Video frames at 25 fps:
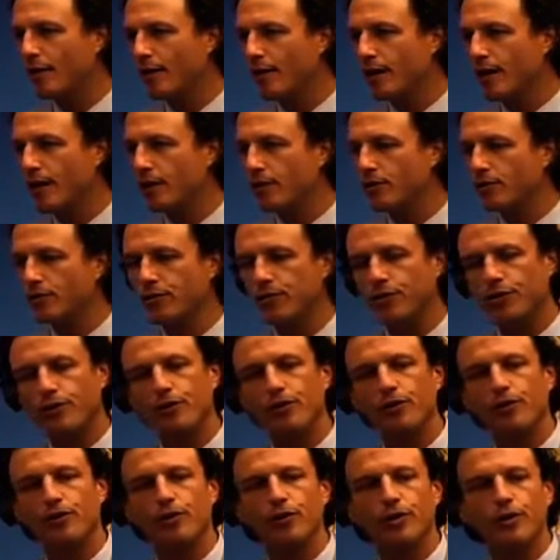and I alluded
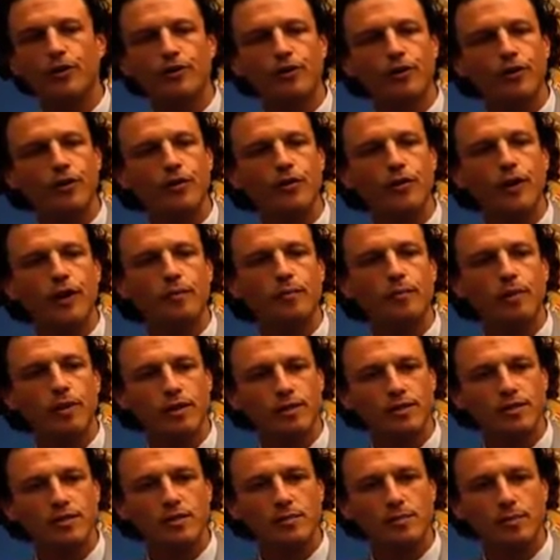earlier to the great
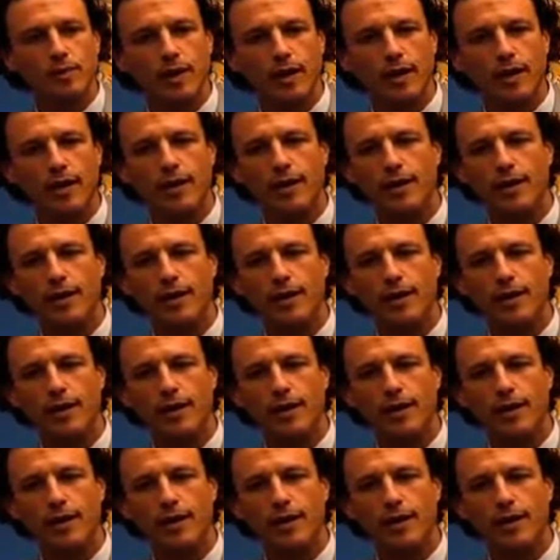blood supply.